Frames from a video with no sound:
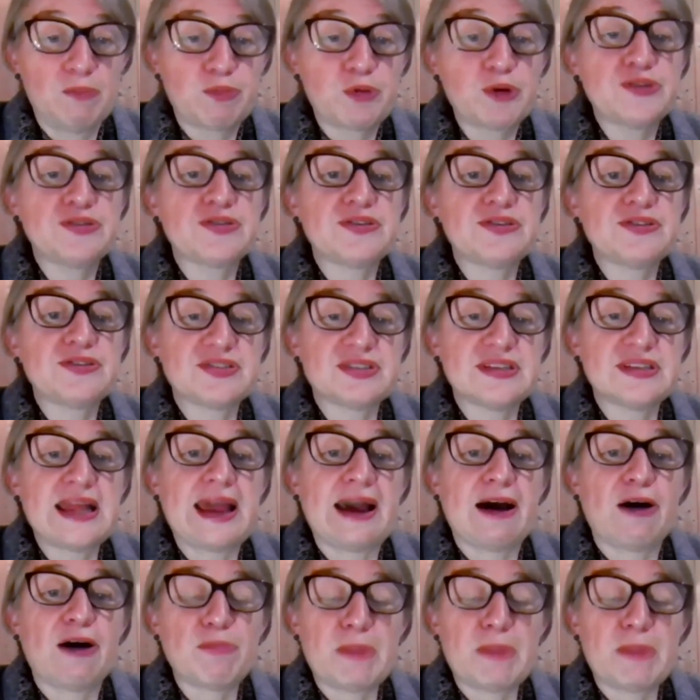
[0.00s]
prisons
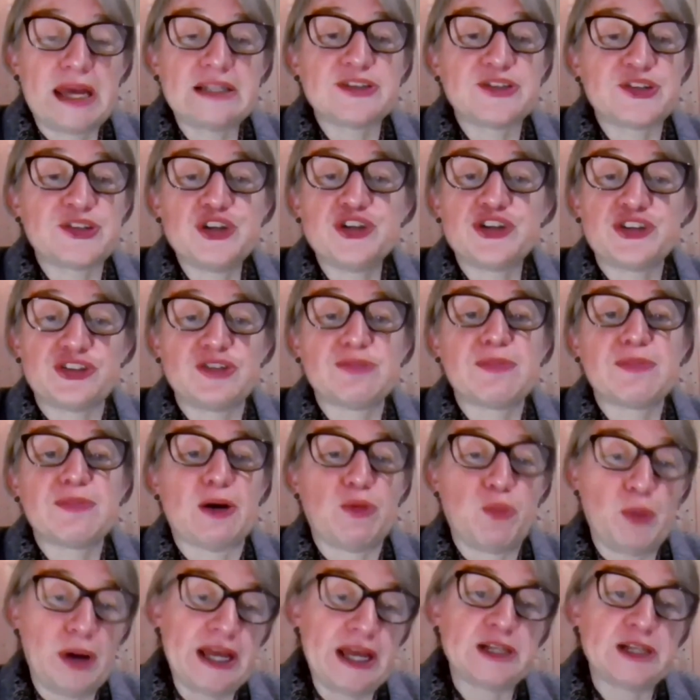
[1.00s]
now make decisions
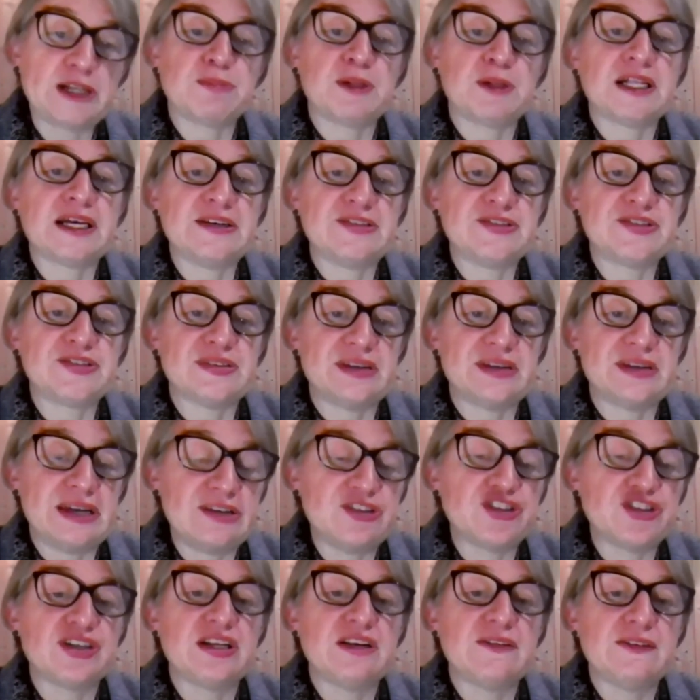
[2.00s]
about where to place
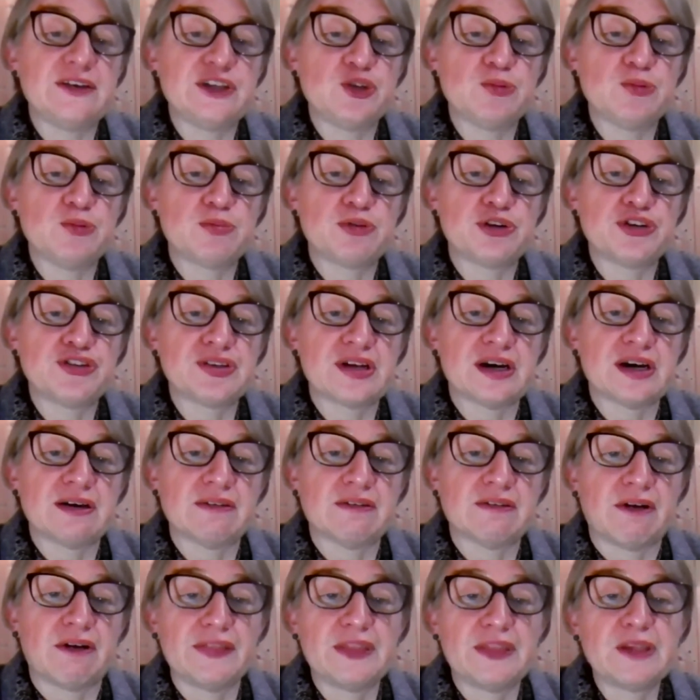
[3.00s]
each individual
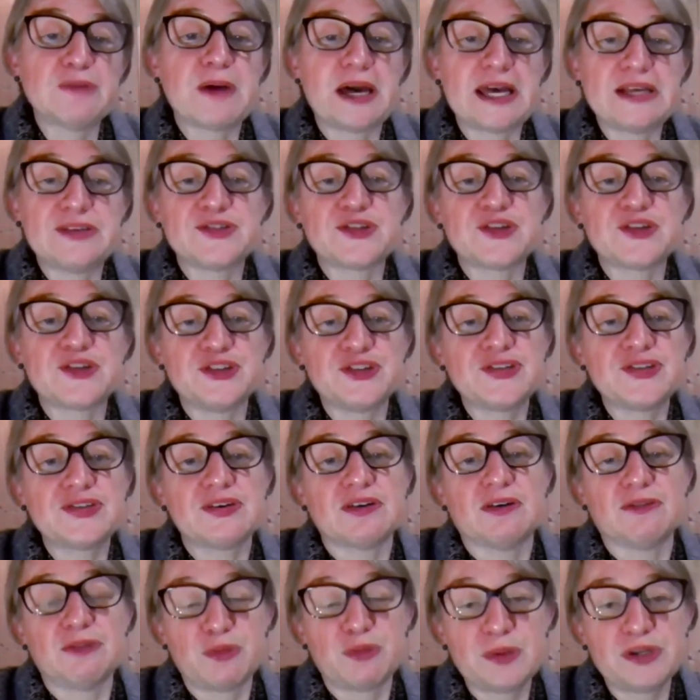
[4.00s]
prisoner on the basis
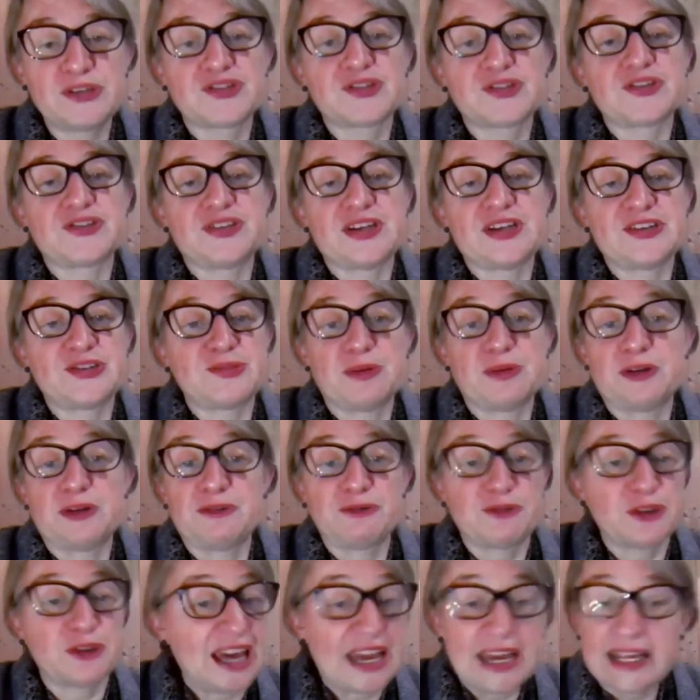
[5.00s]
of a risk
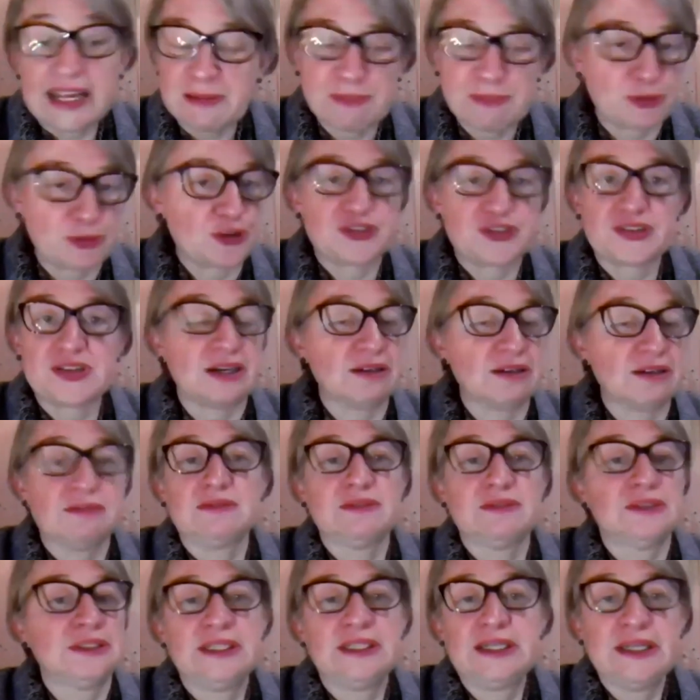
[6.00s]
assessment for any prisoner
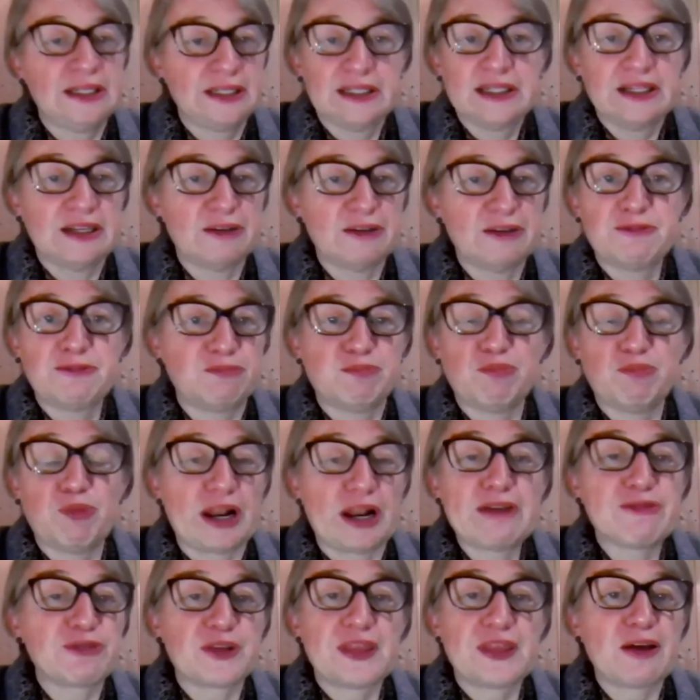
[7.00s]
of
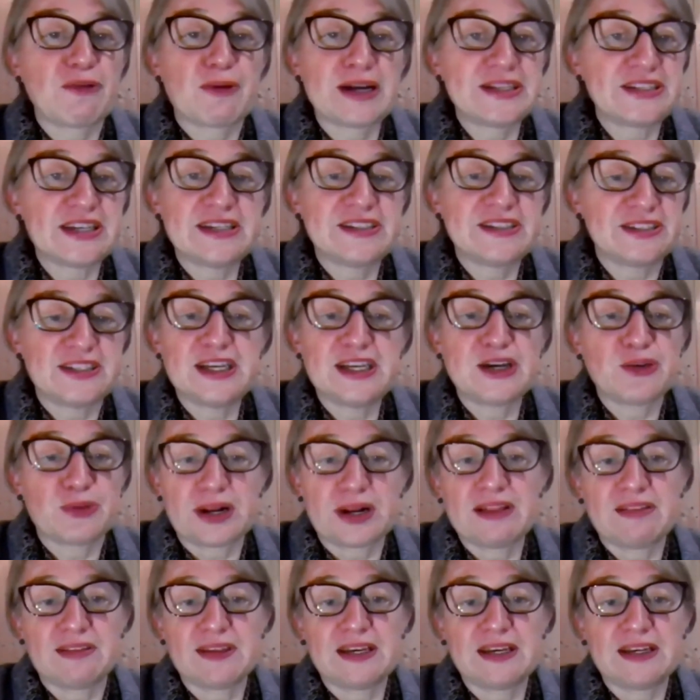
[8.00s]
whatever their identity or
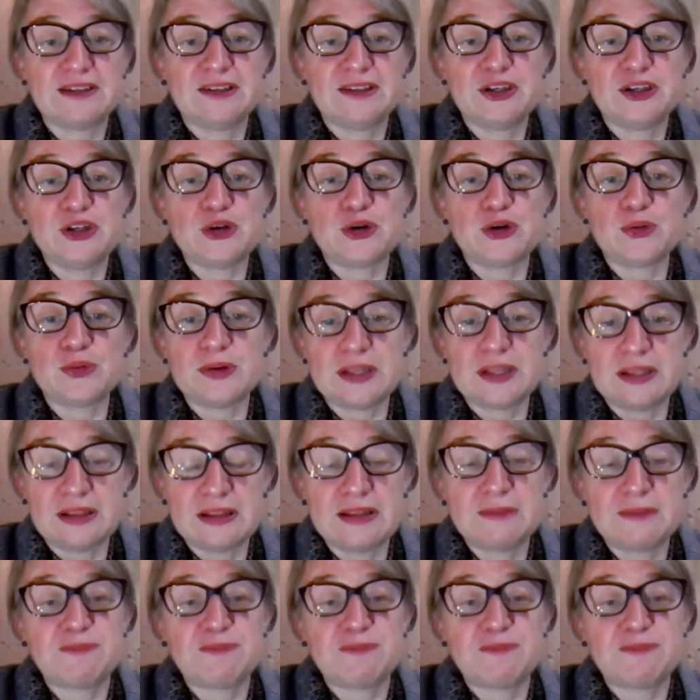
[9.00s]
anything. You know,